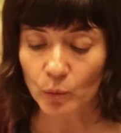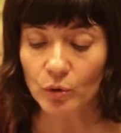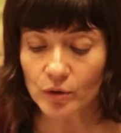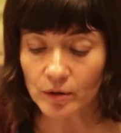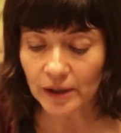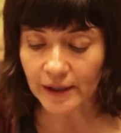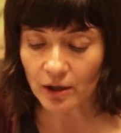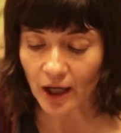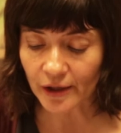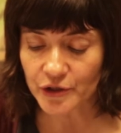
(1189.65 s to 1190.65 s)
Rural
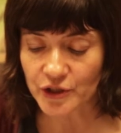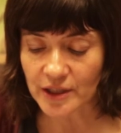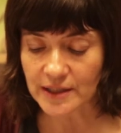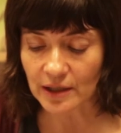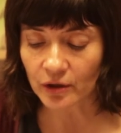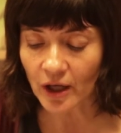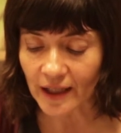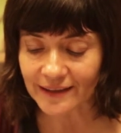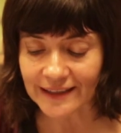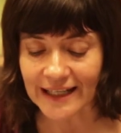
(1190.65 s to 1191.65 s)
ecologies are
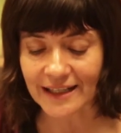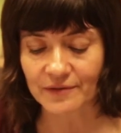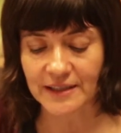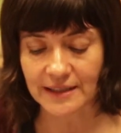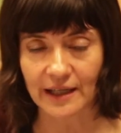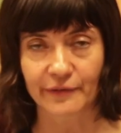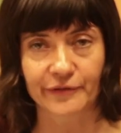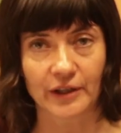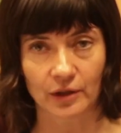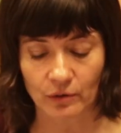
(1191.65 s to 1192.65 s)
not the native
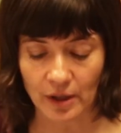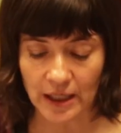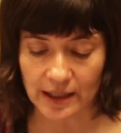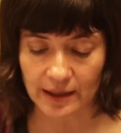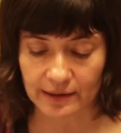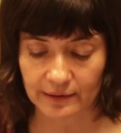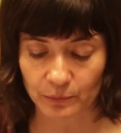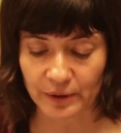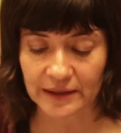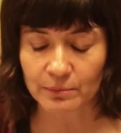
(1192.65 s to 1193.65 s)
stuff underneath,
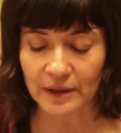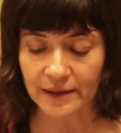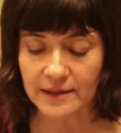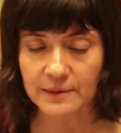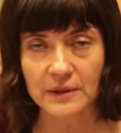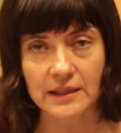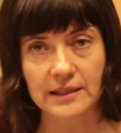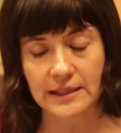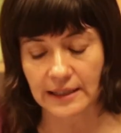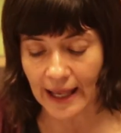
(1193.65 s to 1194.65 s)
but the
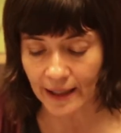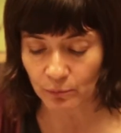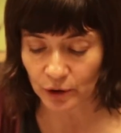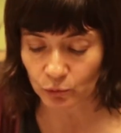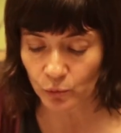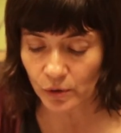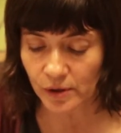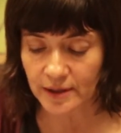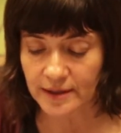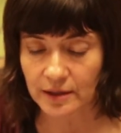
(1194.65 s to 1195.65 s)
multi-species animate
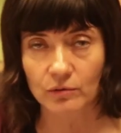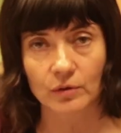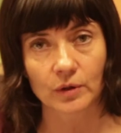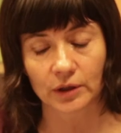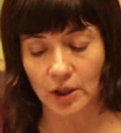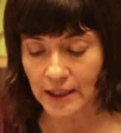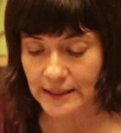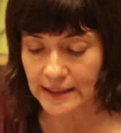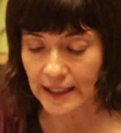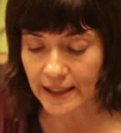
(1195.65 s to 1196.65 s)
worlds that grow
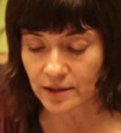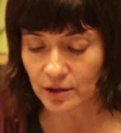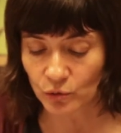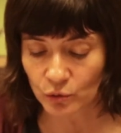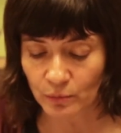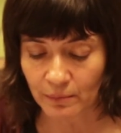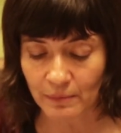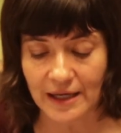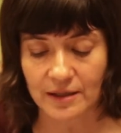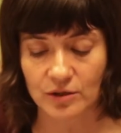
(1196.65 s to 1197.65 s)
alongside
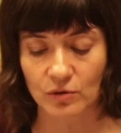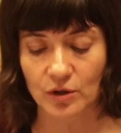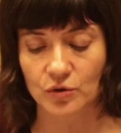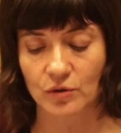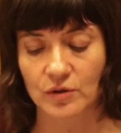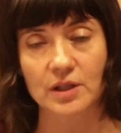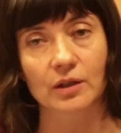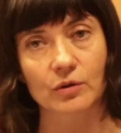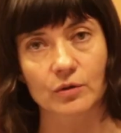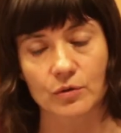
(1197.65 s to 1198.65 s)
human-made structures
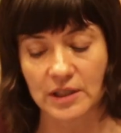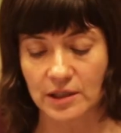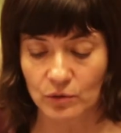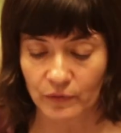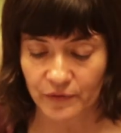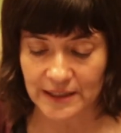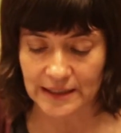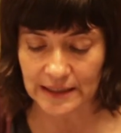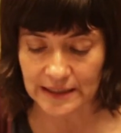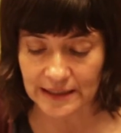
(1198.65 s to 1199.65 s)
and concrete
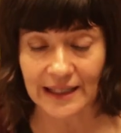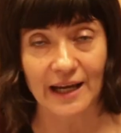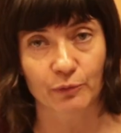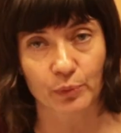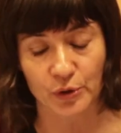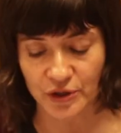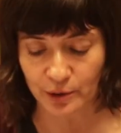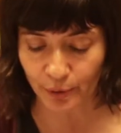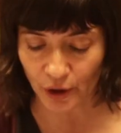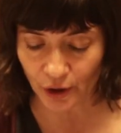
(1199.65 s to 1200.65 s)
surfaces that have burst
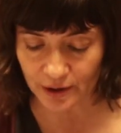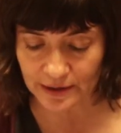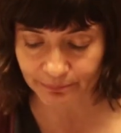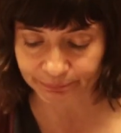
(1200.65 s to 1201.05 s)
apart.